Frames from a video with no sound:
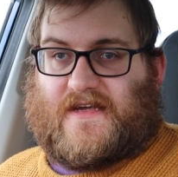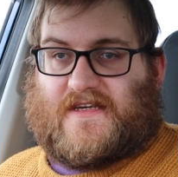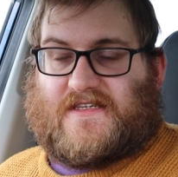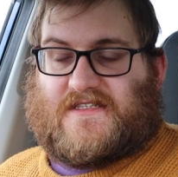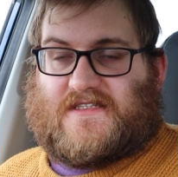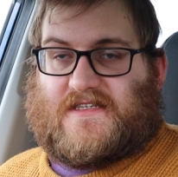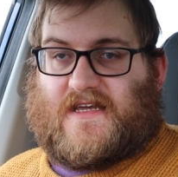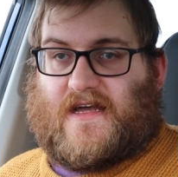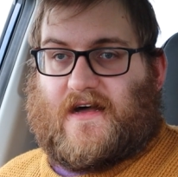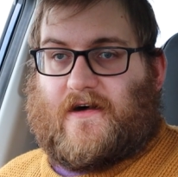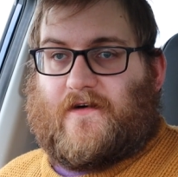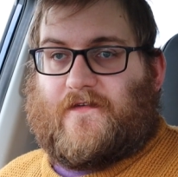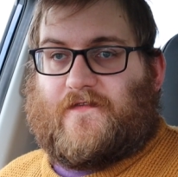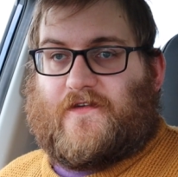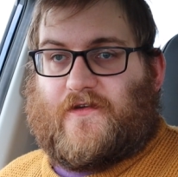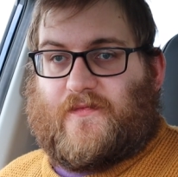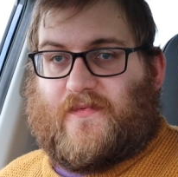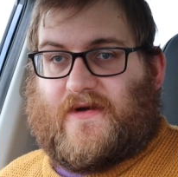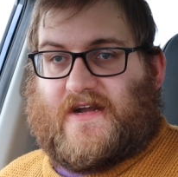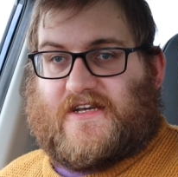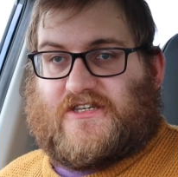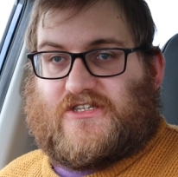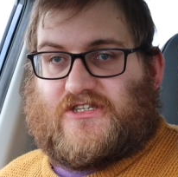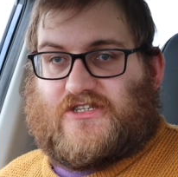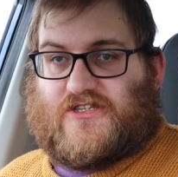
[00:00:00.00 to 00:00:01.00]
itself, you
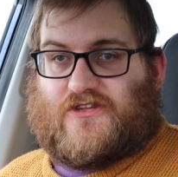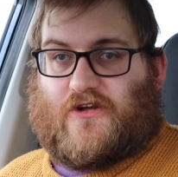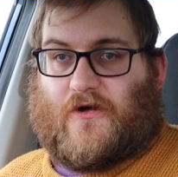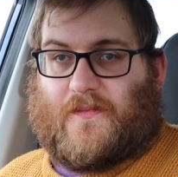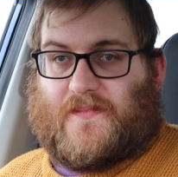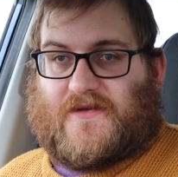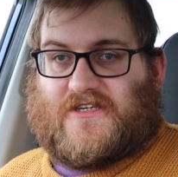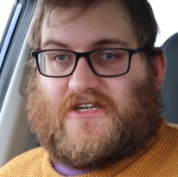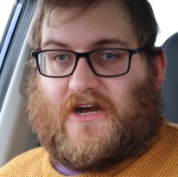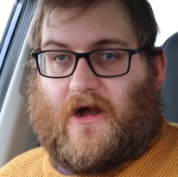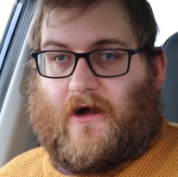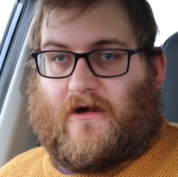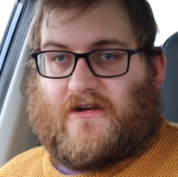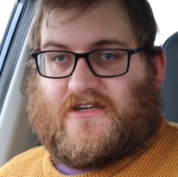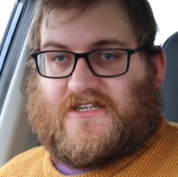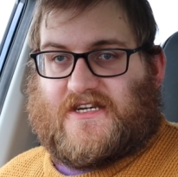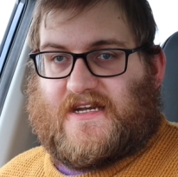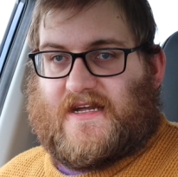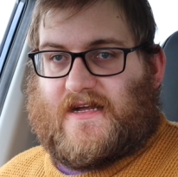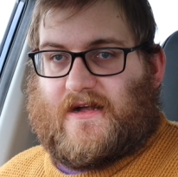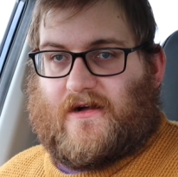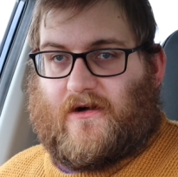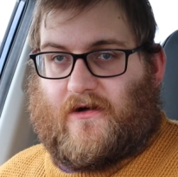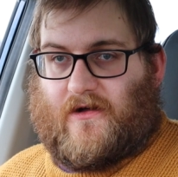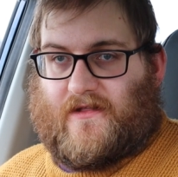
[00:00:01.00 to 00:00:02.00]
press stop
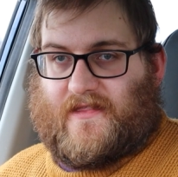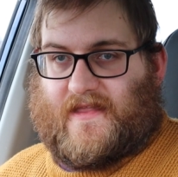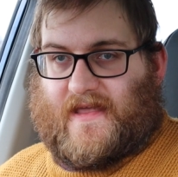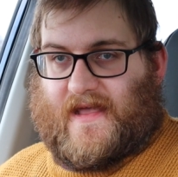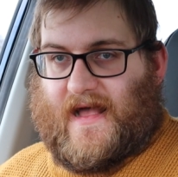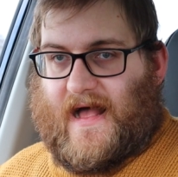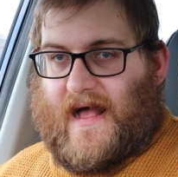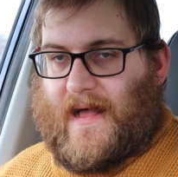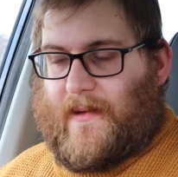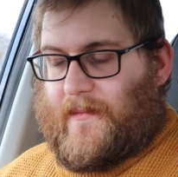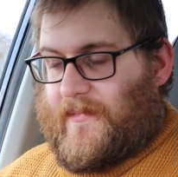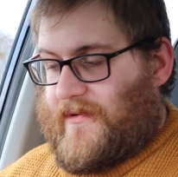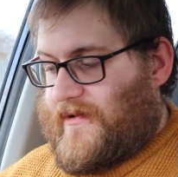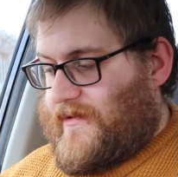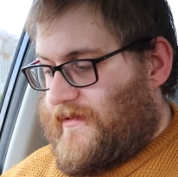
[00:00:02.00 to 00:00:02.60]
charging on the app